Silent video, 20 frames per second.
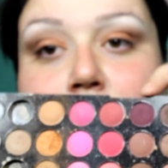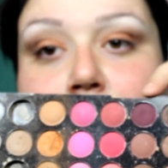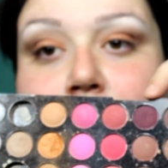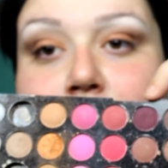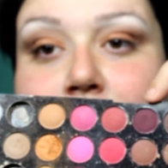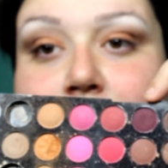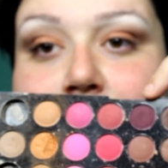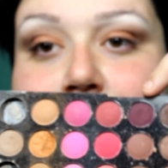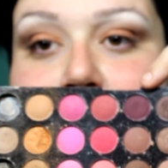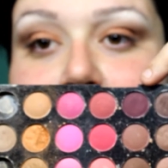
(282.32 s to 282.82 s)

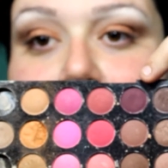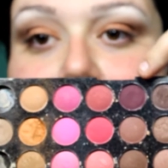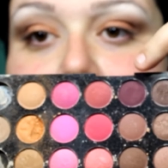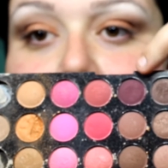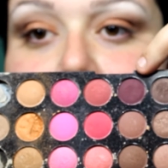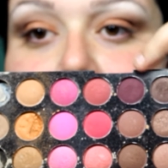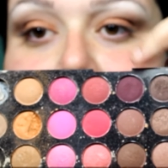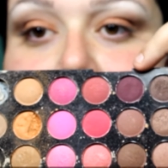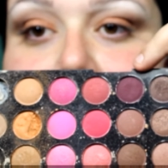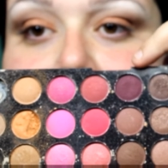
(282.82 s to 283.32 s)
this
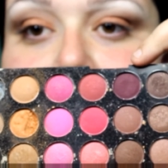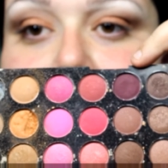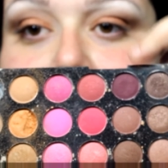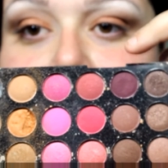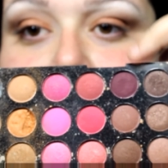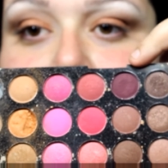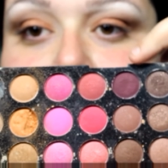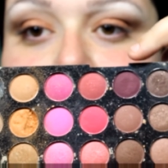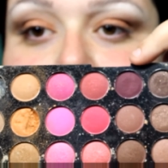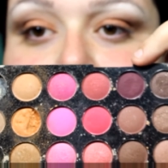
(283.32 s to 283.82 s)
color
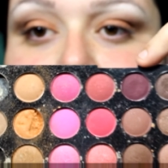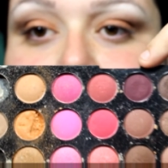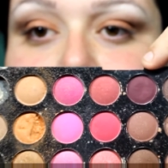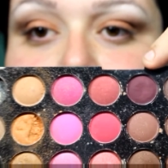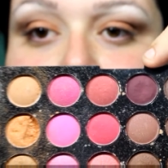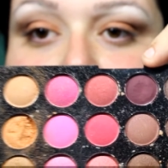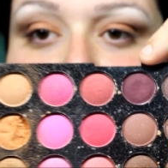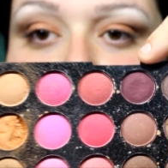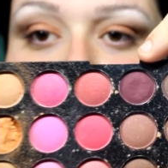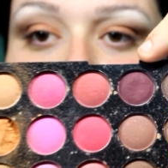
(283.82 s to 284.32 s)
here,
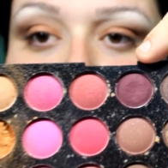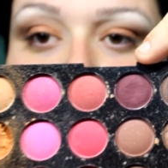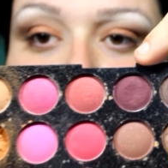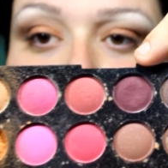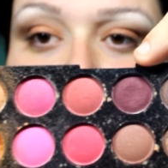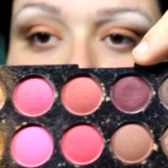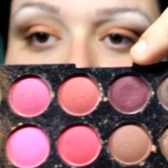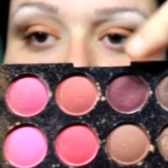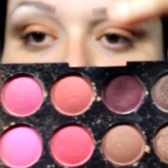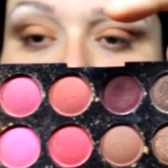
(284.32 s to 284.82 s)

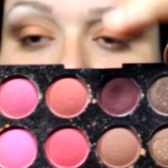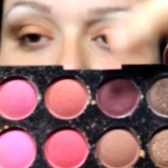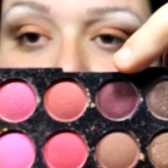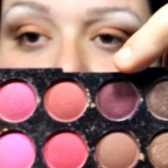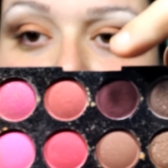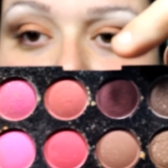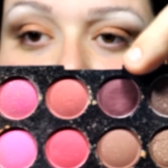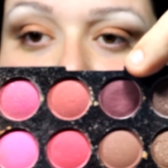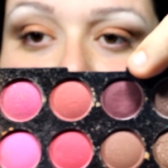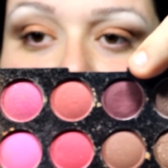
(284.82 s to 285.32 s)

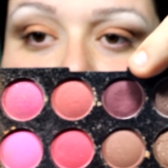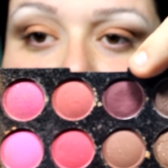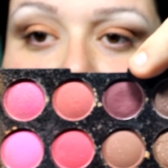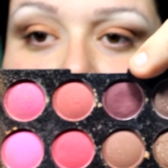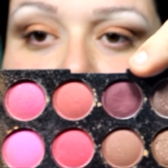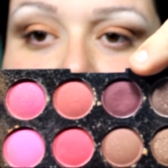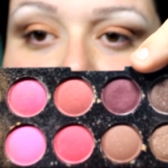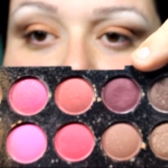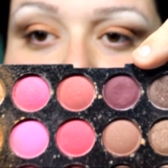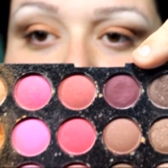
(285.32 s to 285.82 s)
as you can
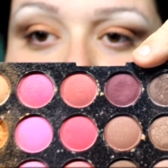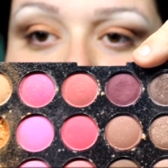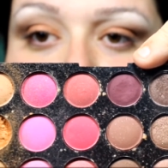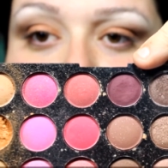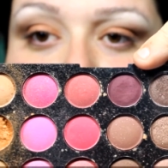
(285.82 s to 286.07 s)
see,